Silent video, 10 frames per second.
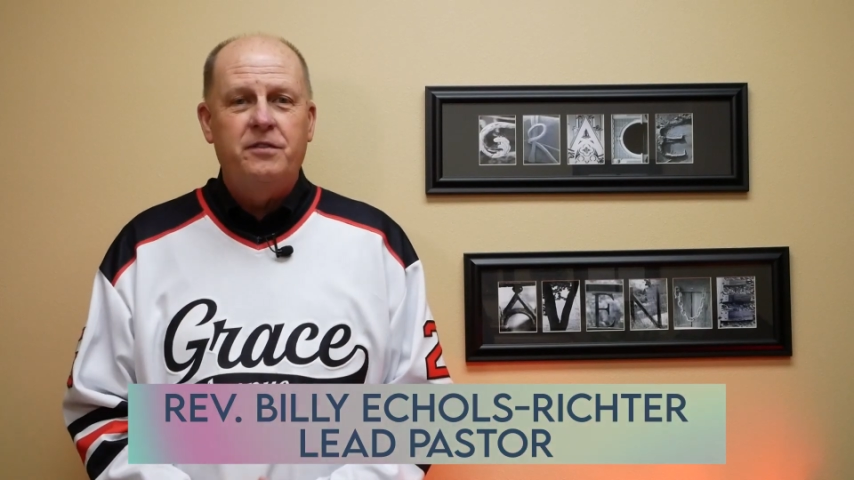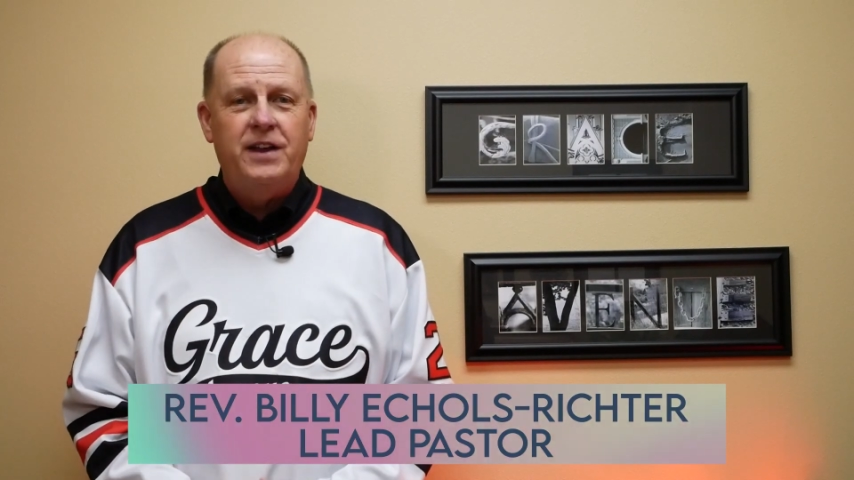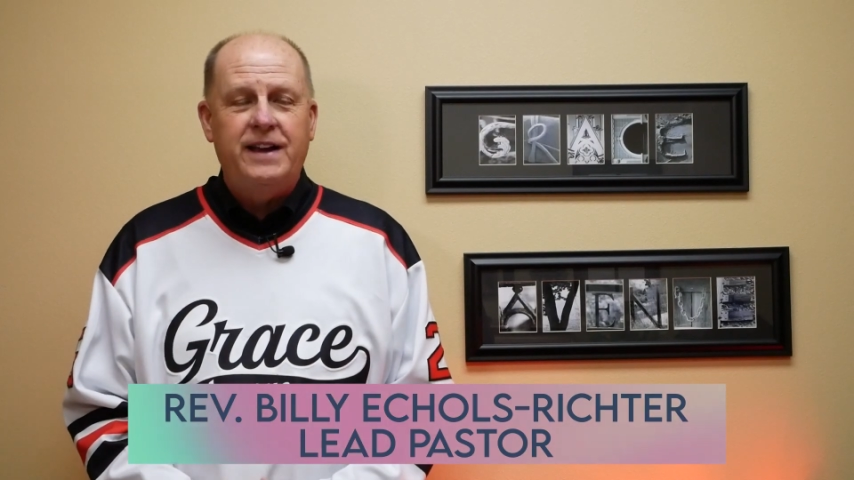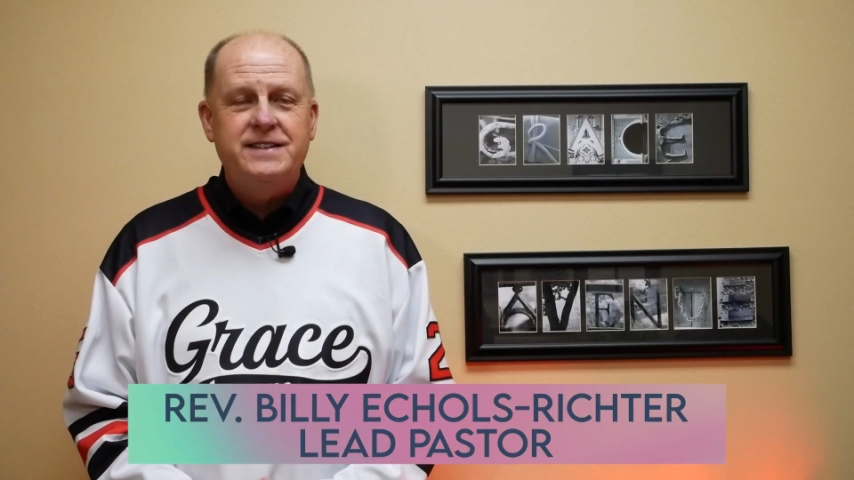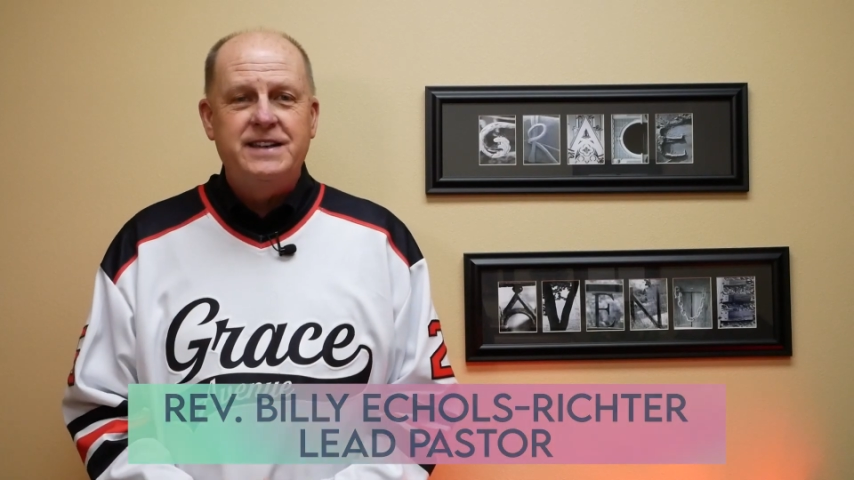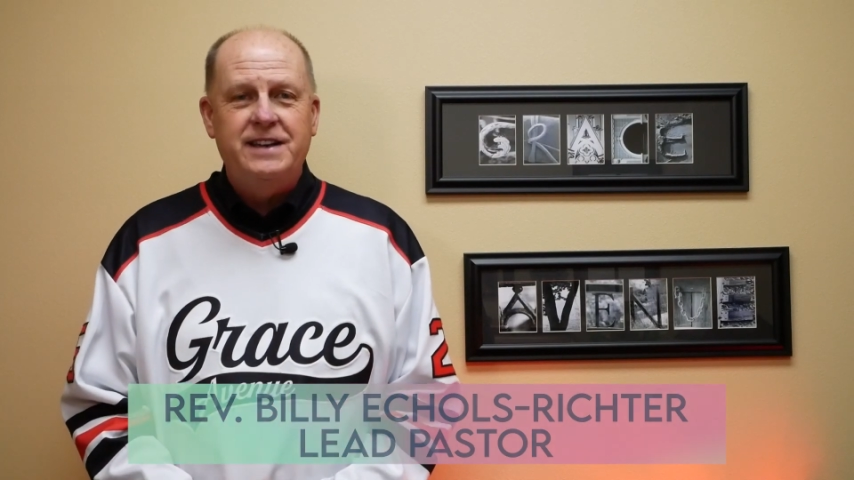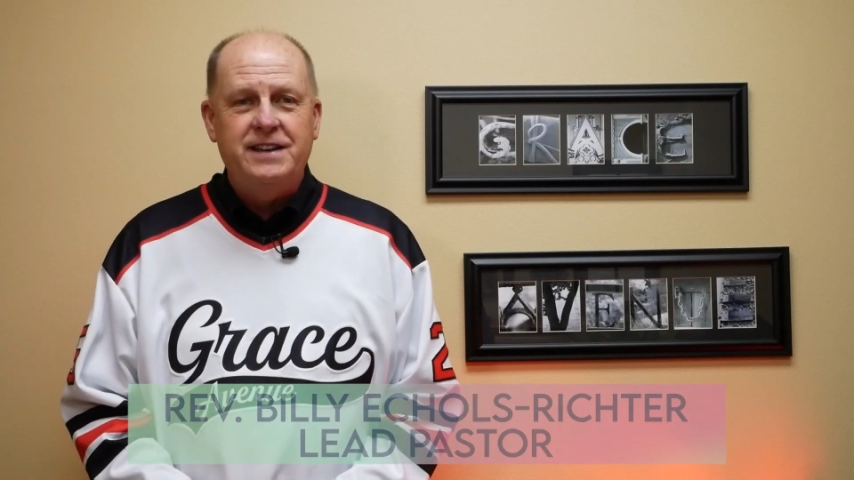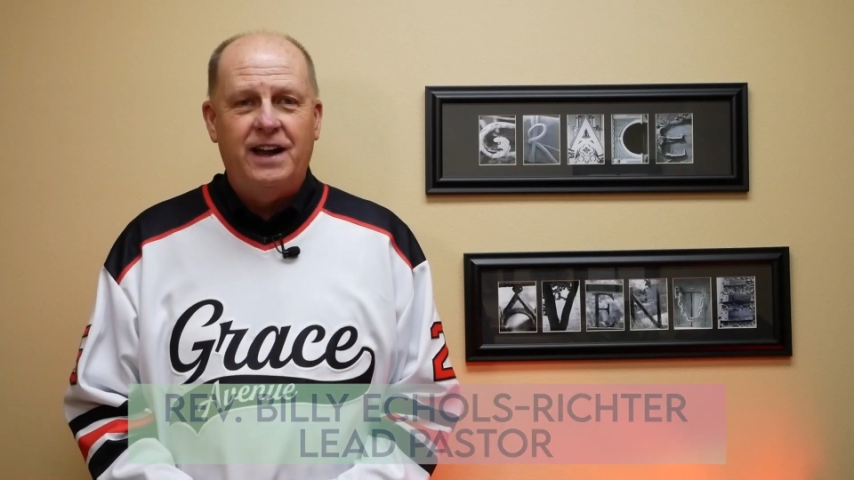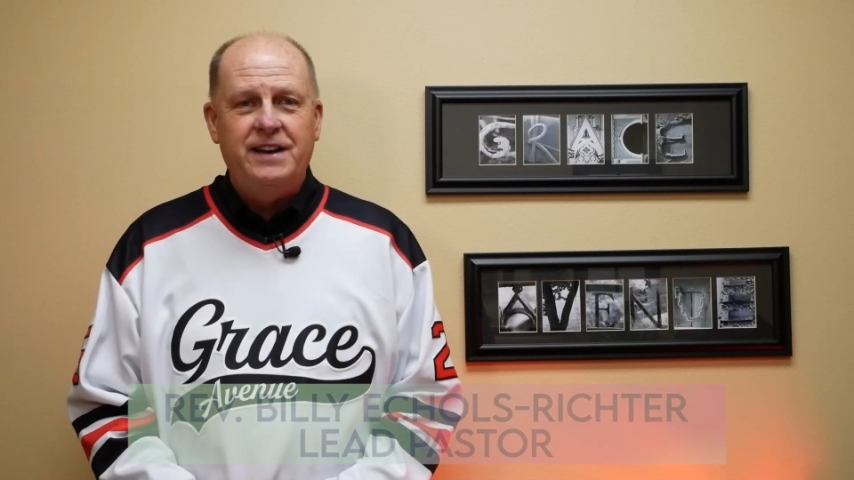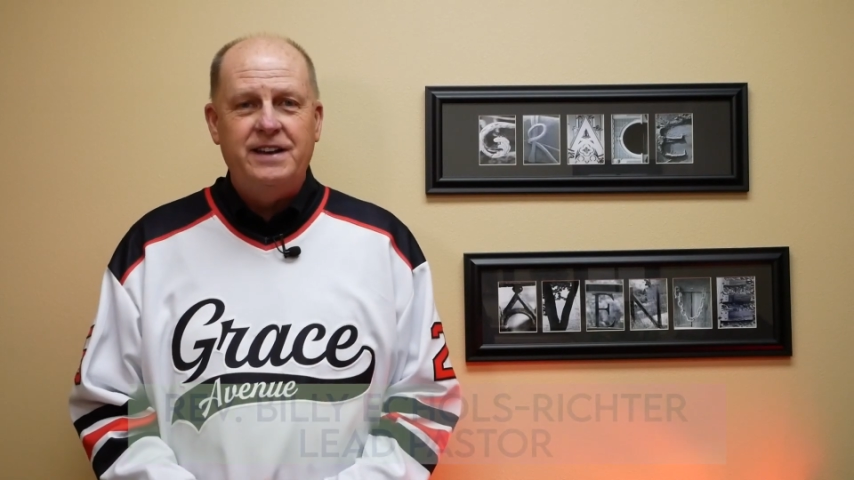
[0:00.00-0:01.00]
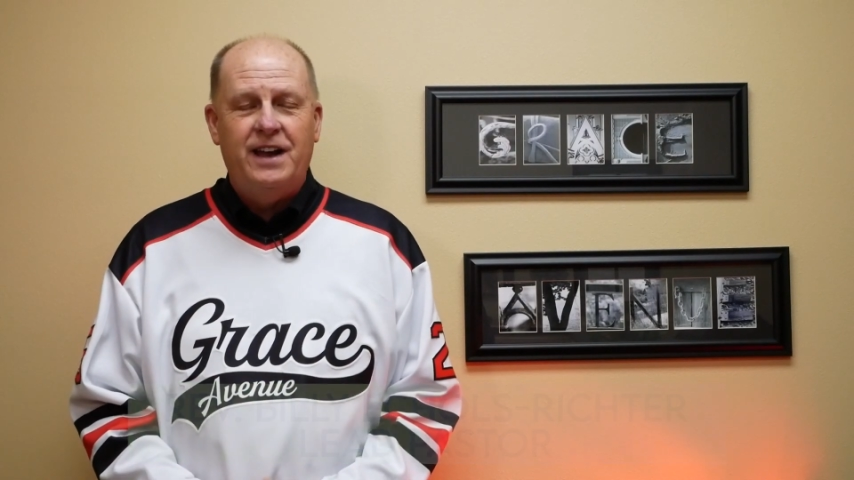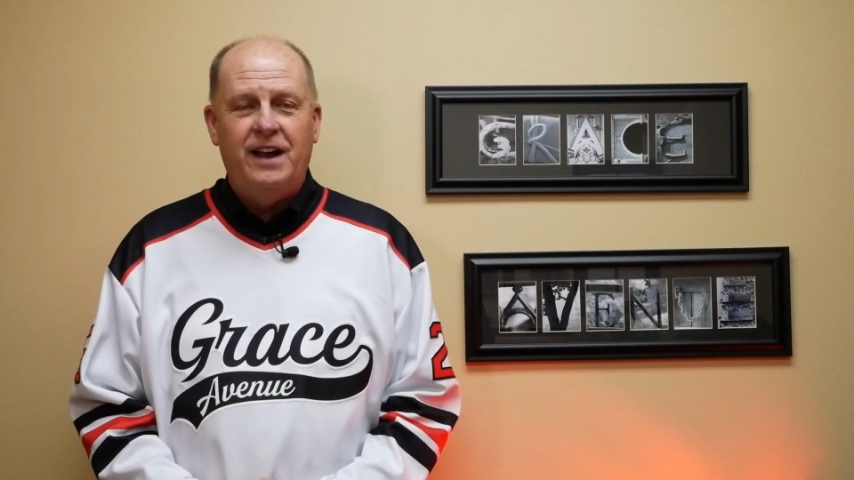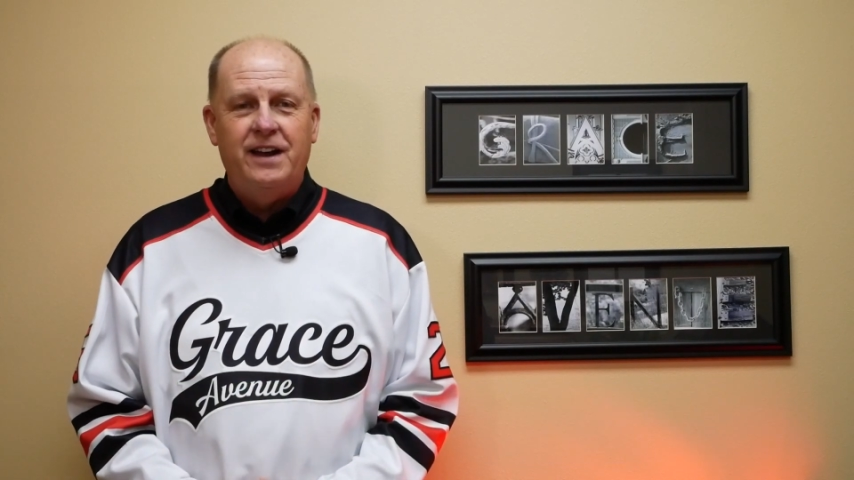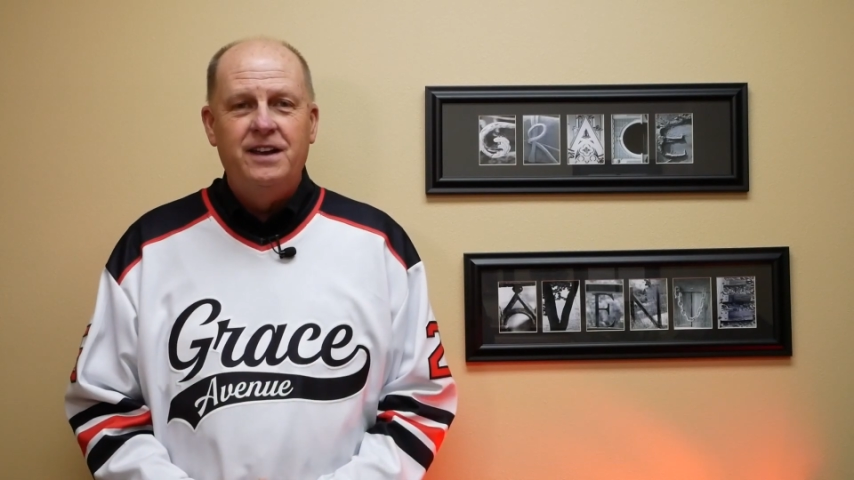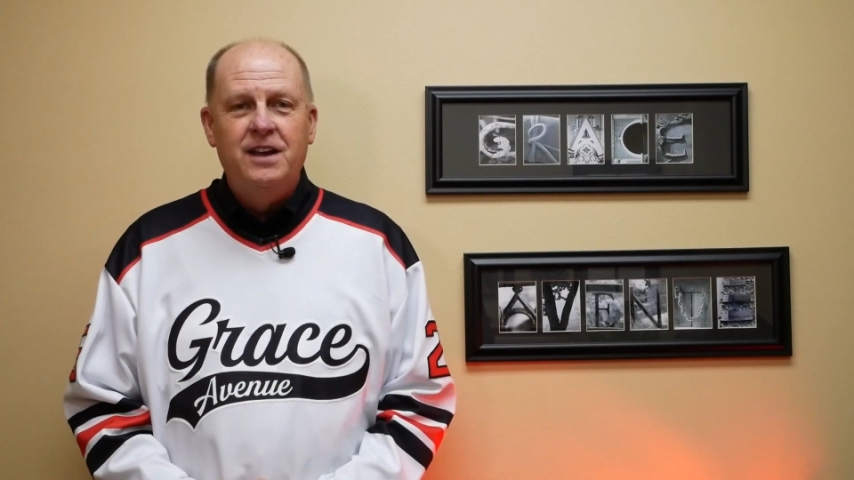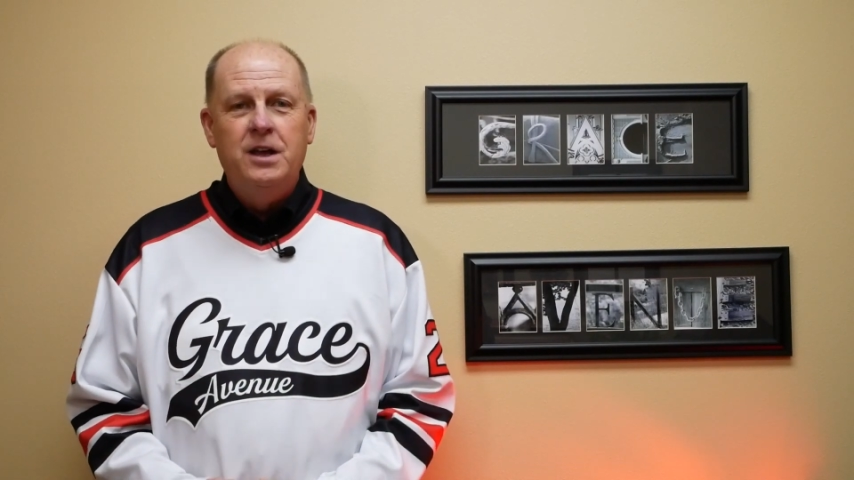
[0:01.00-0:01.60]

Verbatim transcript: 1999.